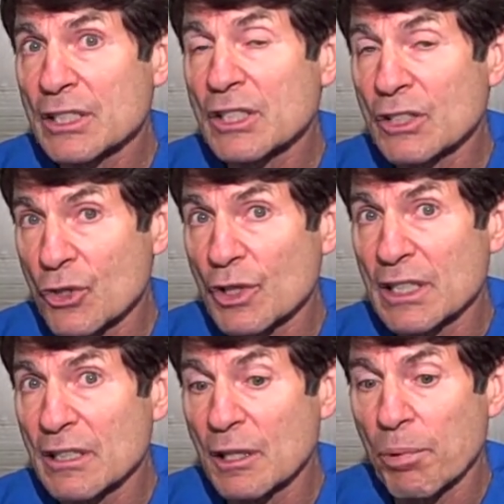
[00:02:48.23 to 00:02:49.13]
to
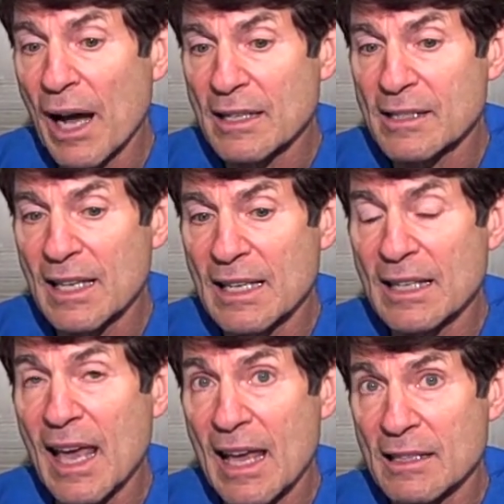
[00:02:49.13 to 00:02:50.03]
treat the
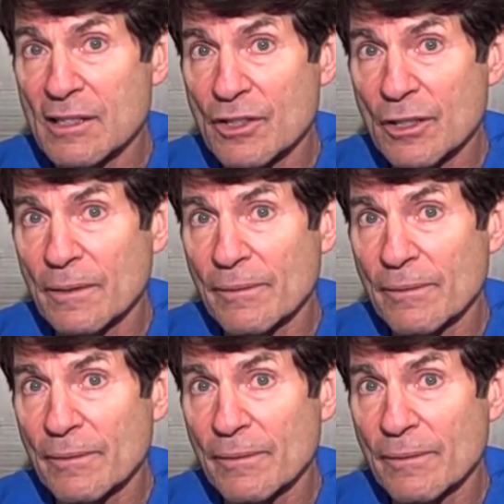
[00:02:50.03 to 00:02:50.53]
prostate cancer.